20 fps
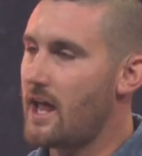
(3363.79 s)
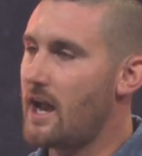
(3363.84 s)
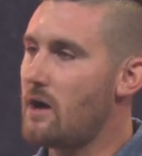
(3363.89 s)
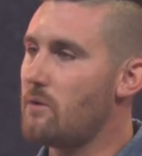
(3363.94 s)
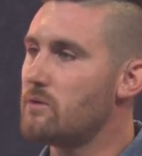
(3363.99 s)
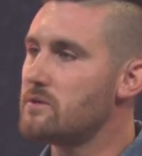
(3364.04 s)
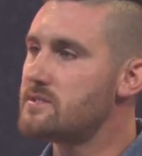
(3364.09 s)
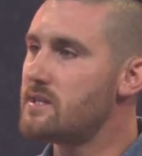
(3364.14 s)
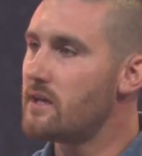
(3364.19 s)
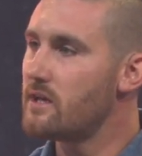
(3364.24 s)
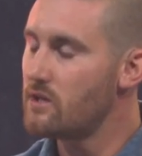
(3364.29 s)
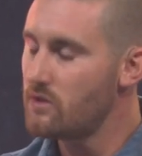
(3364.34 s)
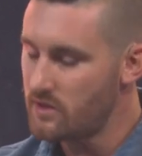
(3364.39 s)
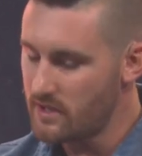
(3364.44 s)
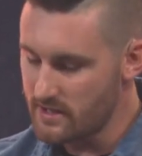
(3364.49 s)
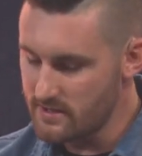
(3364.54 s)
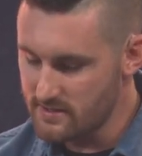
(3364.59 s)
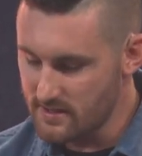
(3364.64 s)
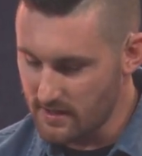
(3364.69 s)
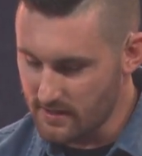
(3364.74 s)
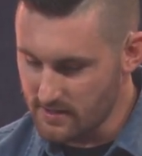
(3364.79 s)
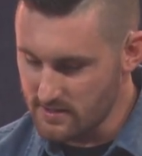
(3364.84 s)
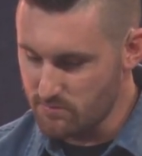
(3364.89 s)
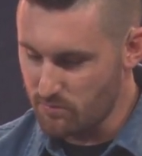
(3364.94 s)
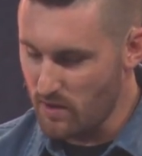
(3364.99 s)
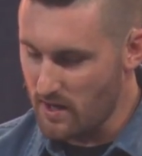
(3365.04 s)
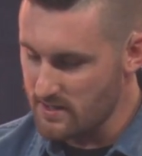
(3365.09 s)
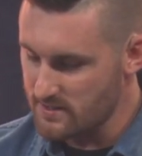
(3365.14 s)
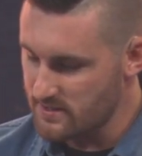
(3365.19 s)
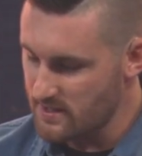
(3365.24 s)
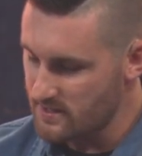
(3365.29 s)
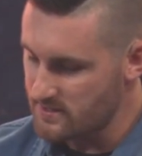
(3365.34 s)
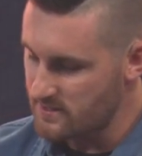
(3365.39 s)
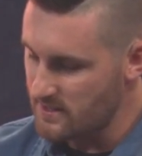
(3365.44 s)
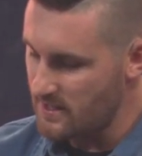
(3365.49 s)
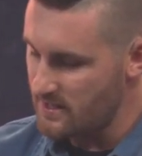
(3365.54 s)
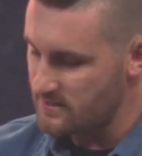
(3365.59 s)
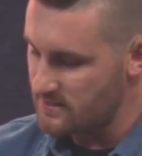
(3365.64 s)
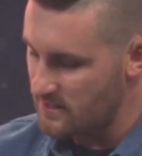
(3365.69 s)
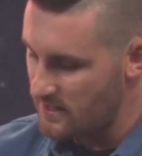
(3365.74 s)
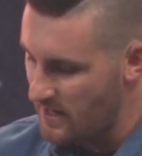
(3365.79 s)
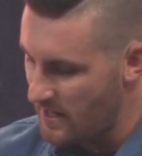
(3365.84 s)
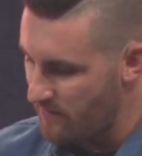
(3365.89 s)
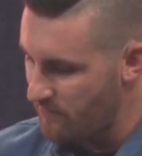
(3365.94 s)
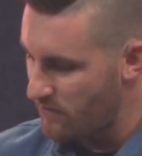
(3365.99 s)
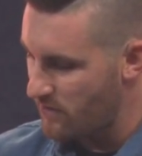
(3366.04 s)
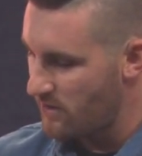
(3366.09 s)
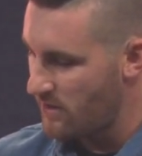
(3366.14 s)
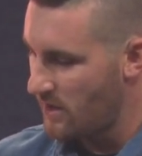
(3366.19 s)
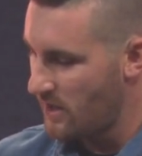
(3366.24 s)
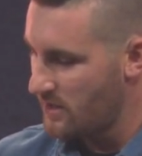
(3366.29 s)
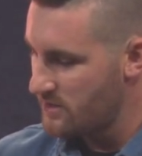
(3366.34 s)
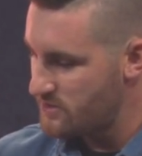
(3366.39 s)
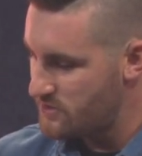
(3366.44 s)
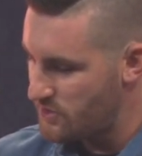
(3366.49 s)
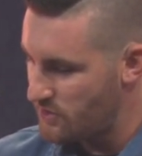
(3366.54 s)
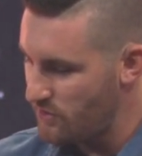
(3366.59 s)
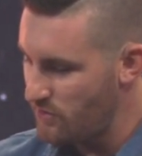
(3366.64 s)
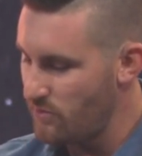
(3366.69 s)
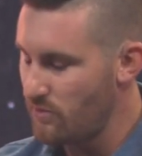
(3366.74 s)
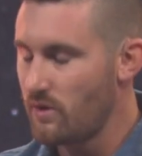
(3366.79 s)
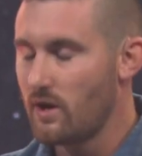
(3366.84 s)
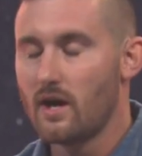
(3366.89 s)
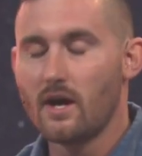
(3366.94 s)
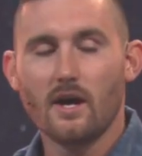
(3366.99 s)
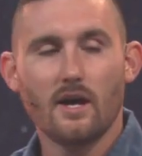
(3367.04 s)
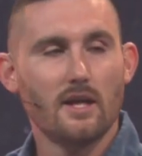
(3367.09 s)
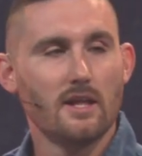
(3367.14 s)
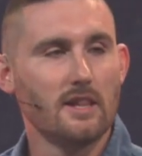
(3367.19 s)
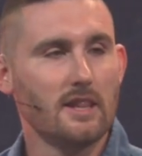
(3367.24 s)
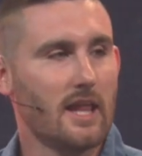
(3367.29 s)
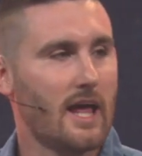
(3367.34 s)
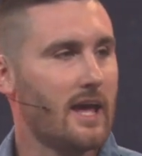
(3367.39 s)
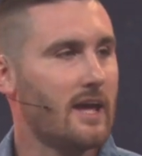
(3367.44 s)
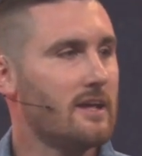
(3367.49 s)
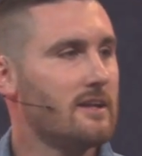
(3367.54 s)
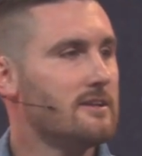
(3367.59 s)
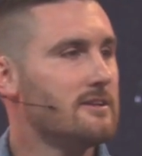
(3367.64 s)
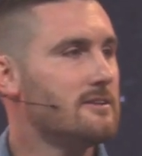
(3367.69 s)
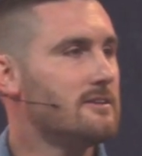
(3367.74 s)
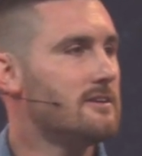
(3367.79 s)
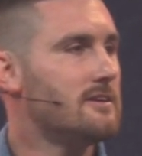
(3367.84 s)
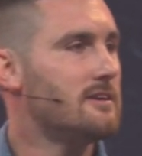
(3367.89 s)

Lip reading: And I will tell you this, that this process is never too late.